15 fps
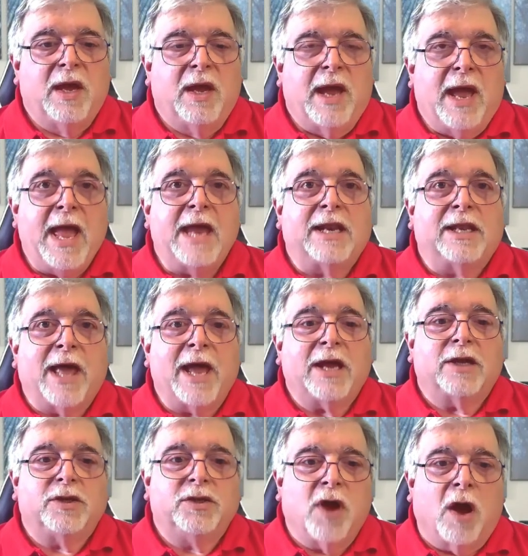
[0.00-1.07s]
And like
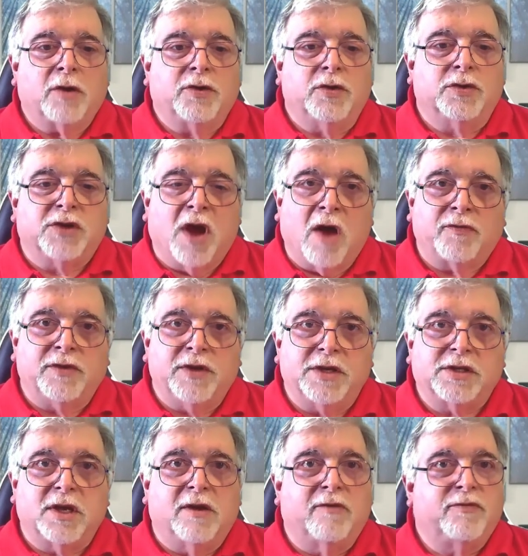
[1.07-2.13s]
Dr.
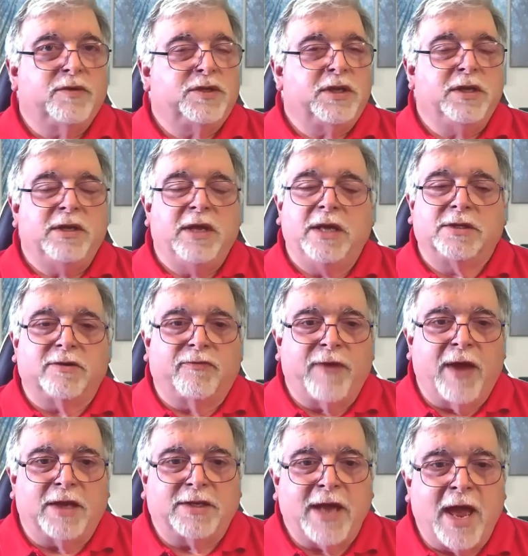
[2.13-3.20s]
Zoffness, he's a
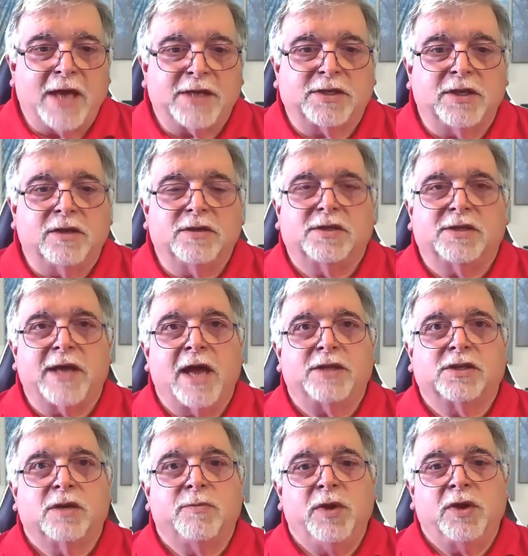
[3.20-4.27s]
fantastic
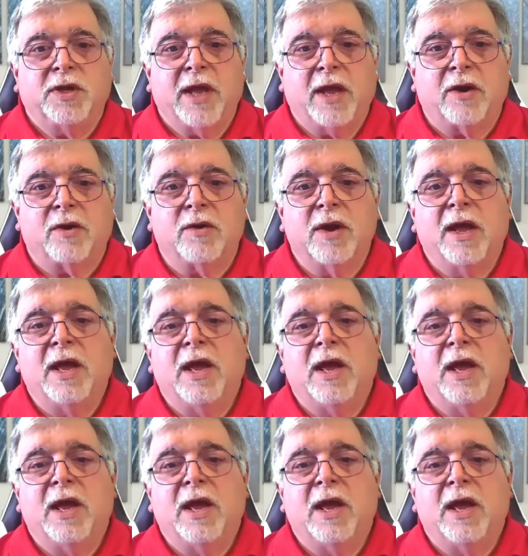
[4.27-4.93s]
science communicator.